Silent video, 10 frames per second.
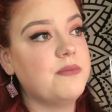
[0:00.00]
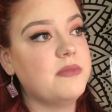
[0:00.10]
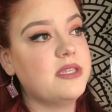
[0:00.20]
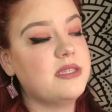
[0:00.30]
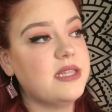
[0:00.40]

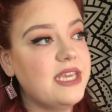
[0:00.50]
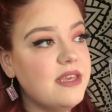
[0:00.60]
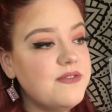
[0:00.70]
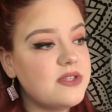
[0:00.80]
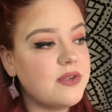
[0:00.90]

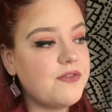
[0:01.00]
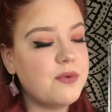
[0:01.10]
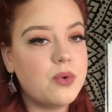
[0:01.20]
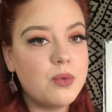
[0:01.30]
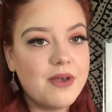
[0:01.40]
sleeves from
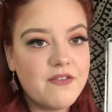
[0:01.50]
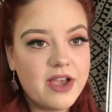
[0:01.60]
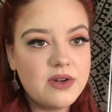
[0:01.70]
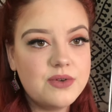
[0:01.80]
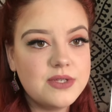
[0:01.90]
all my
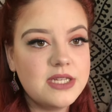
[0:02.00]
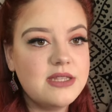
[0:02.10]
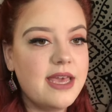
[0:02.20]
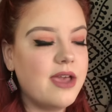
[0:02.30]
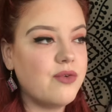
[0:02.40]
vinyls, and
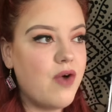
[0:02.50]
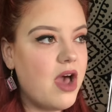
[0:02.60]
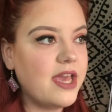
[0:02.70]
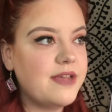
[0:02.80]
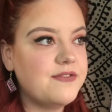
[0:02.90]
they
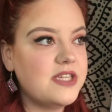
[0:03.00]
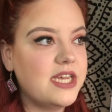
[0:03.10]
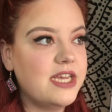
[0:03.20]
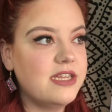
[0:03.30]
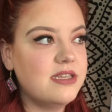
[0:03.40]
arrived
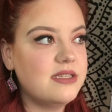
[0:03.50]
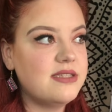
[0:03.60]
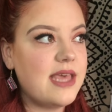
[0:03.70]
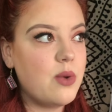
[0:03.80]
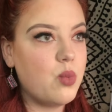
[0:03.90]
and
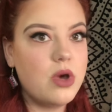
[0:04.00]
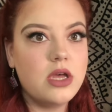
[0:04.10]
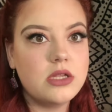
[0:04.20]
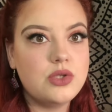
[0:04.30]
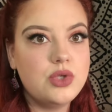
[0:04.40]
they
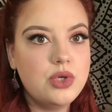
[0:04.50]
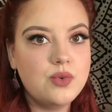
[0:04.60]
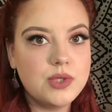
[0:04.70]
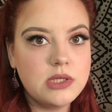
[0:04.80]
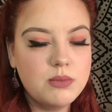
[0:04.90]
were too
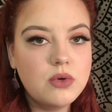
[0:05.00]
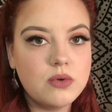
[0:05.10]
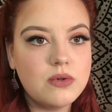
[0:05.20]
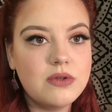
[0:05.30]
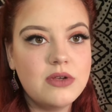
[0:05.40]

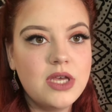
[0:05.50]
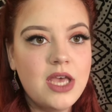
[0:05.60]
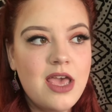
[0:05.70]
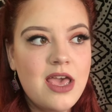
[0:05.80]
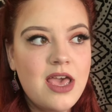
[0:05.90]
small.
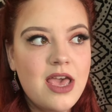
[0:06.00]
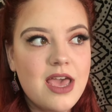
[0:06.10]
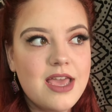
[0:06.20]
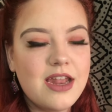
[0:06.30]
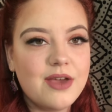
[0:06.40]

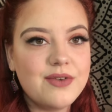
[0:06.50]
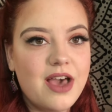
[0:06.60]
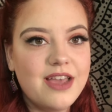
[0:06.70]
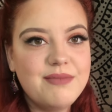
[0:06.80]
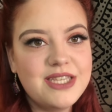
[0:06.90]
And
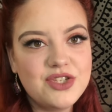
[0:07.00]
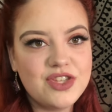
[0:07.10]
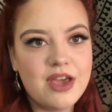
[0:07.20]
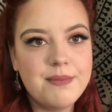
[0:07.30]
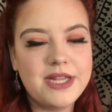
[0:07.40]
I messaged the
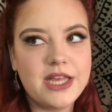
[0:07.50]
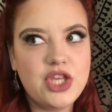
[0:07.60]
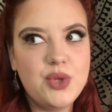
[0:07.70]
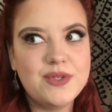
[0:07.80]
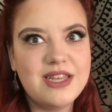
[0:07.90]
company like,
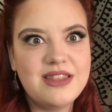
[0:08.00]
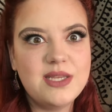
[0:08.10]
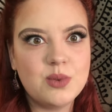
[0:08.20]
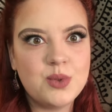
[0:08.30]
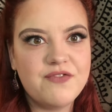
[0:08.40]
you said
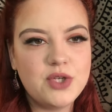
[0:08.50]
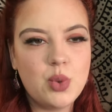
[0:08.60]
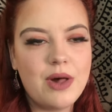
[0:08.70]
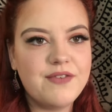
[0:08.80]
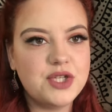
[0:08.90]
these were for
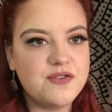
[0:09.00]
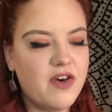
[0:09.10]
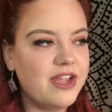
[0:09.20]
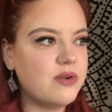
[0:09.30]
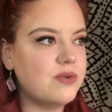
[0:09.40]
12-inch
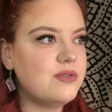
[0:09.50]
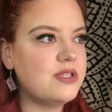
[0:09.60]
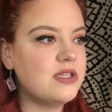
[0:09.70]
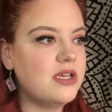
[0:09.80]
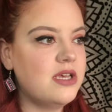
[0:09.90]

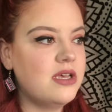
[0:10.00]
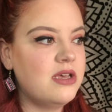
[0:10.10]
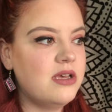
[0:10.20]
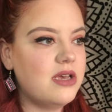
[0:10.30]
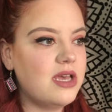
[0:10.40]
vinyls,
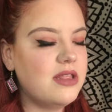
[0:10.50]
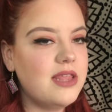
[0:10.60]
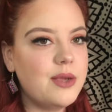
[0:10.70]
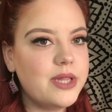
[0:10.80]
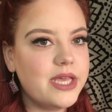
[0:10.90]
and
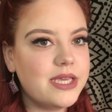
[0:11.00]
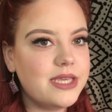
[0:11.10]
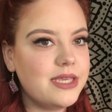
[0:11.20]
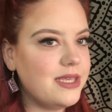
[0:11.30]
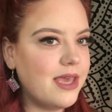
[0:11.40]
they were like,
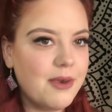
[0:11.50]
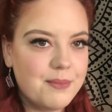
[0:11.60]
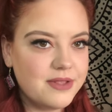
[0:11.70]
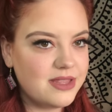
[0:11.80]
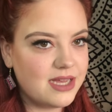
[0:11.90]
yeah,
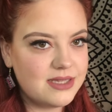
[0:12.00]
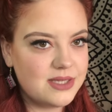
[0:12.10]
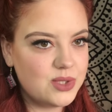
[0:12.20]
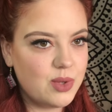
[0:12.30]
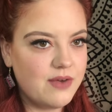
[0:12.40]
but that's
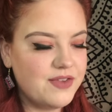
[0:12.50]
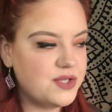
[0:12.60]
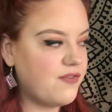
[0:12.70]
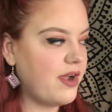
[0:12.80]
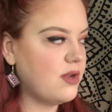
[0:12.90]
a
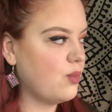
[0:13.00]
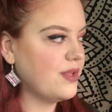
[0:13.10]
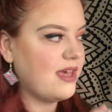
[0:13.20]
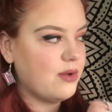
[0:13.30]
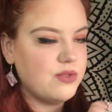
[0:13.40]
12-inch vinyl
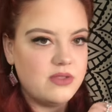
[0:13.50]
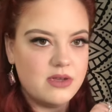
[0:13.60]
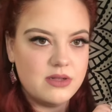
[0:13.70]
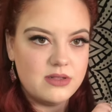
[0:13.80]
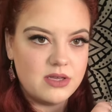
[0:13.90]
without the